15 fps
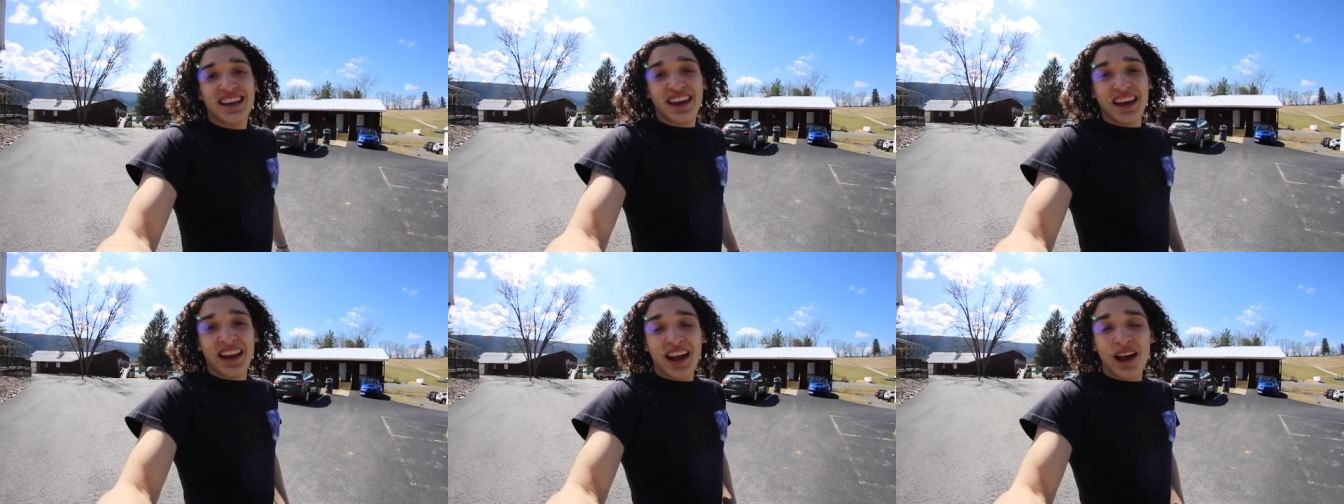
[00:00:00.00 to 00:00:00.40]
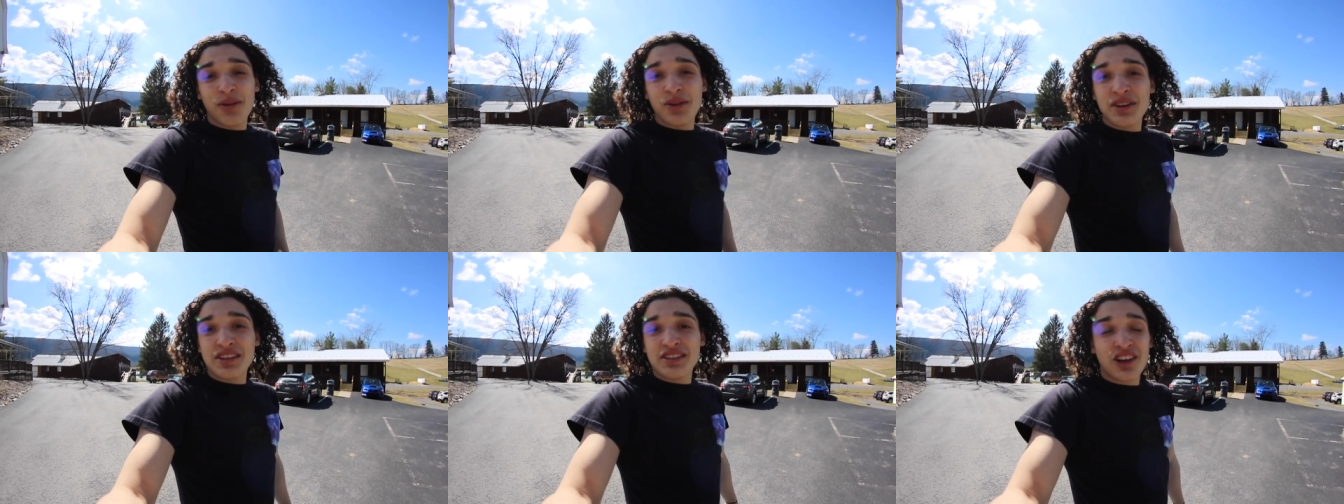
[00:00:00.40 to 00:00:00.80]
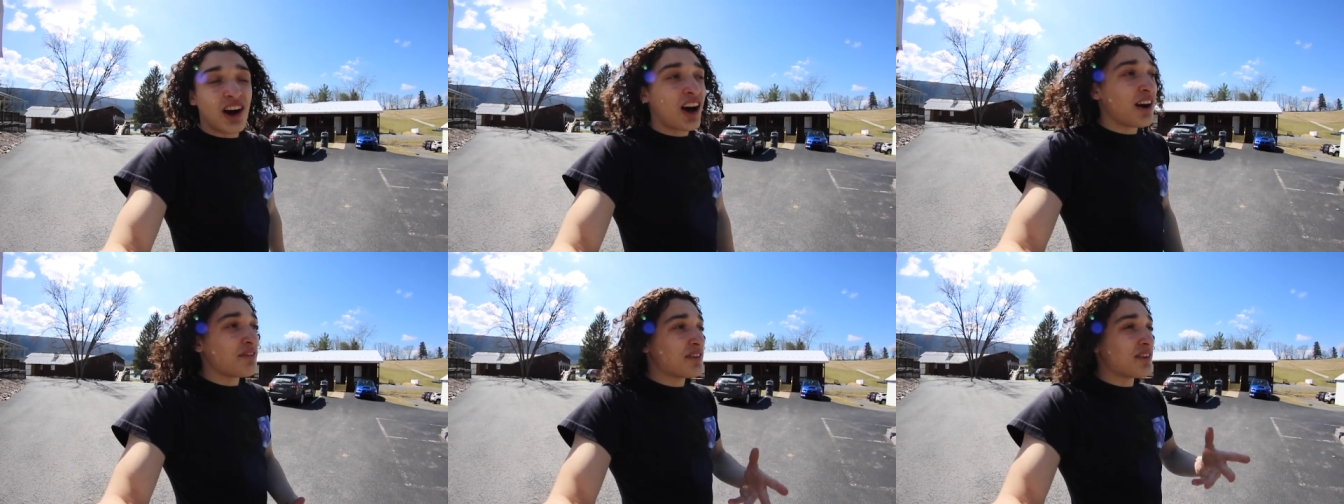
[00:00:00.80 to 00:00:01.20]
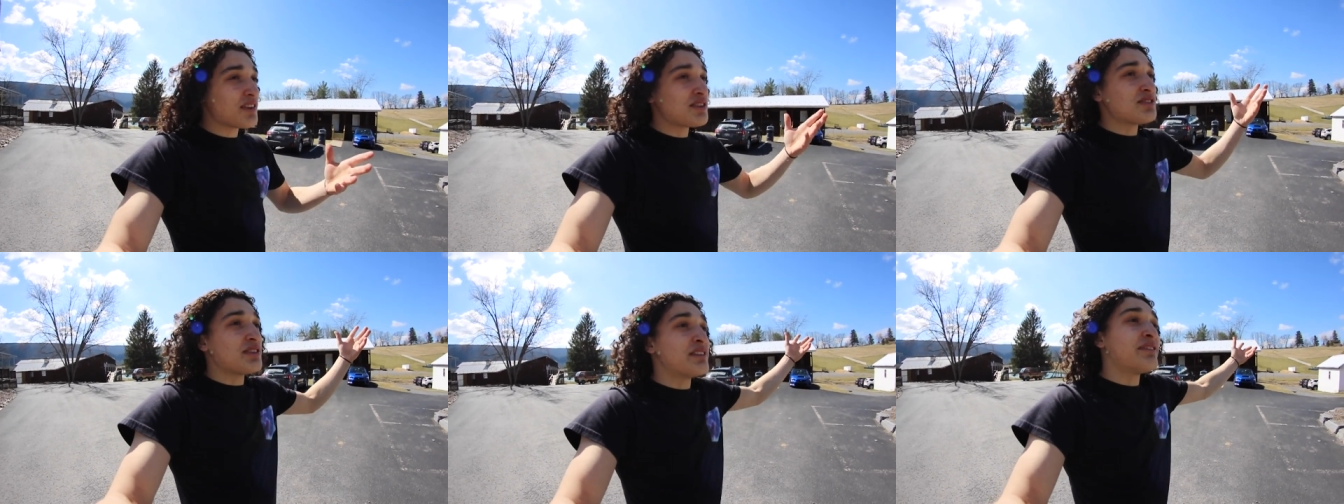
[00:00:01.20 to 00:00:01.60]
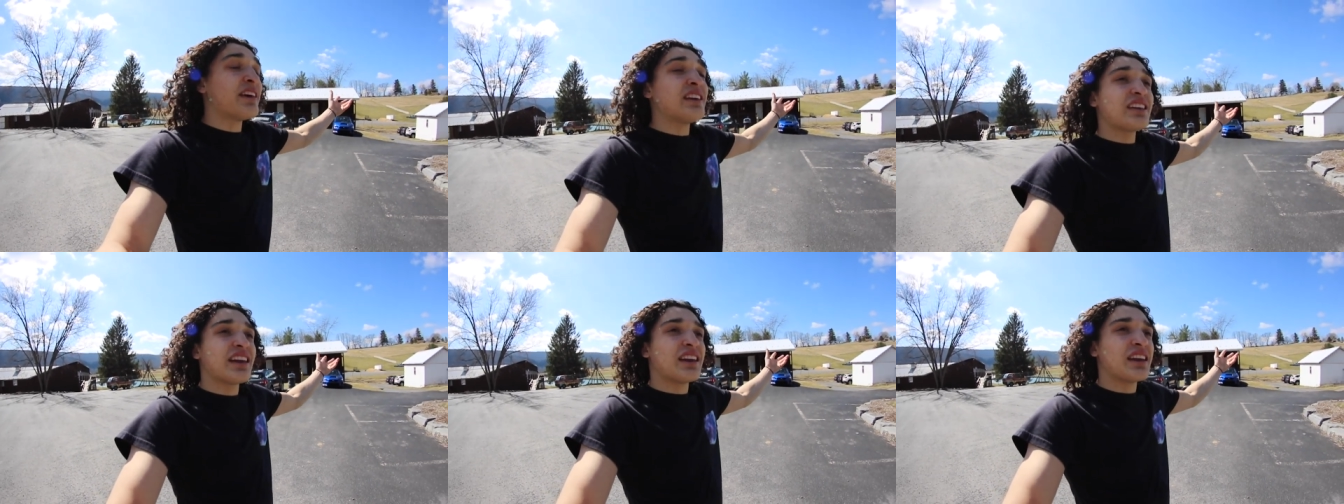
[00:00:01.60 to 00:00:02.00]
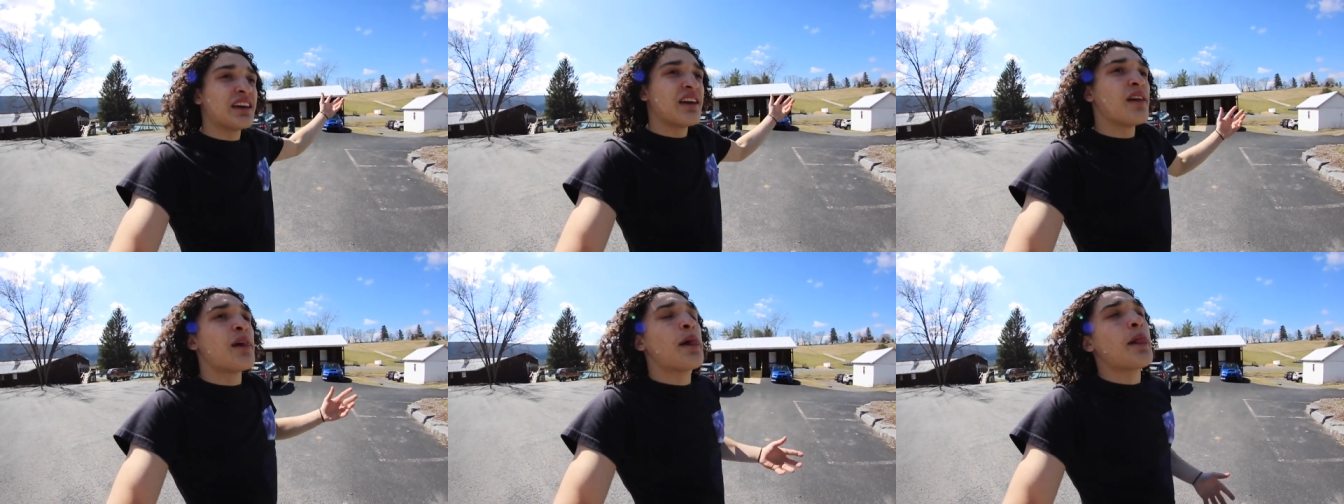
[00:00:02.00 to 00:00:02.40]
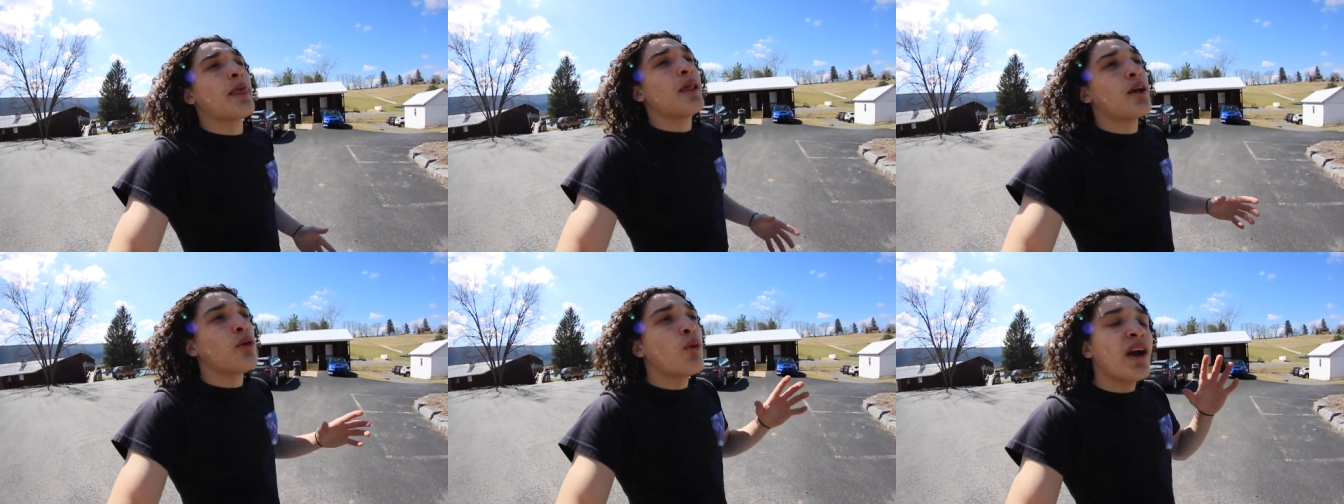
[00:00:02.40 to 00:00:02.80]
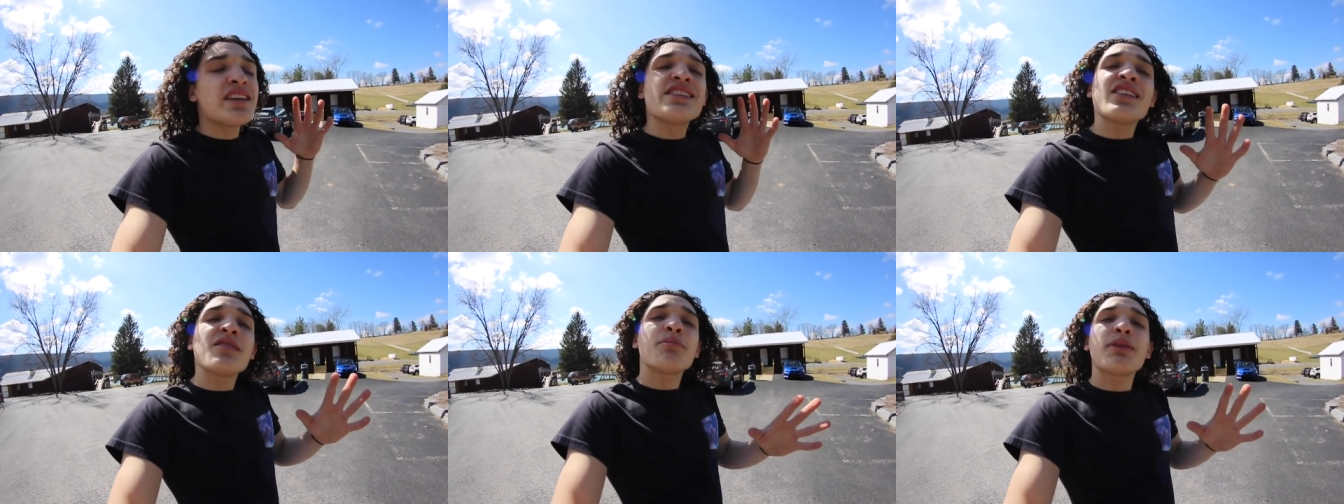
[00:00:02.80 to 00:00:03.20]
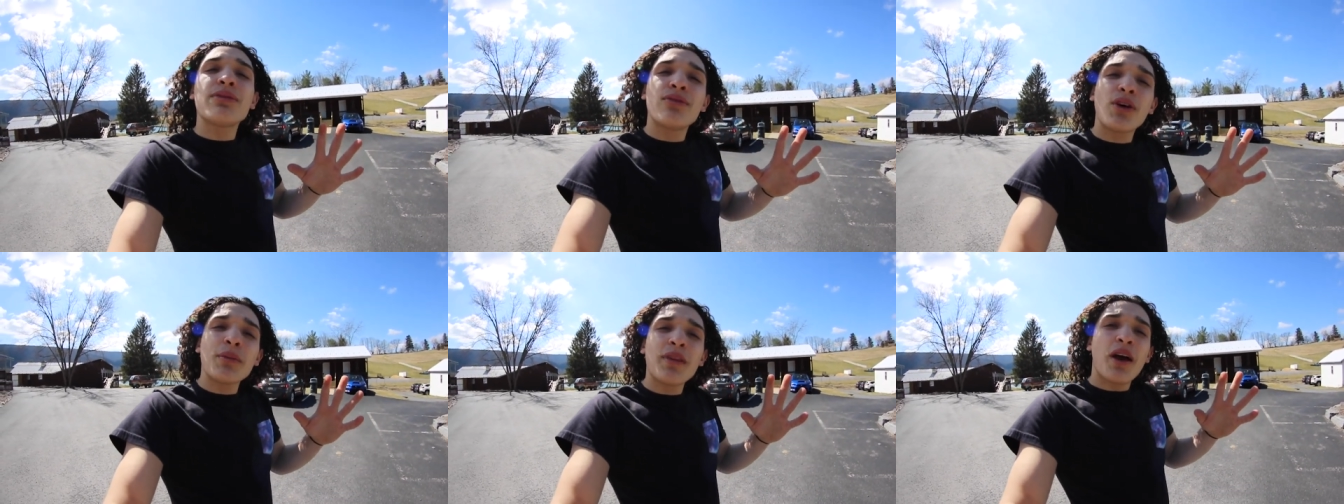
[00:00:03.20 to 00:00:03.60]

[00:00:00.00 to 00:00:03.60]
and I was off to Finland, where I didn't perform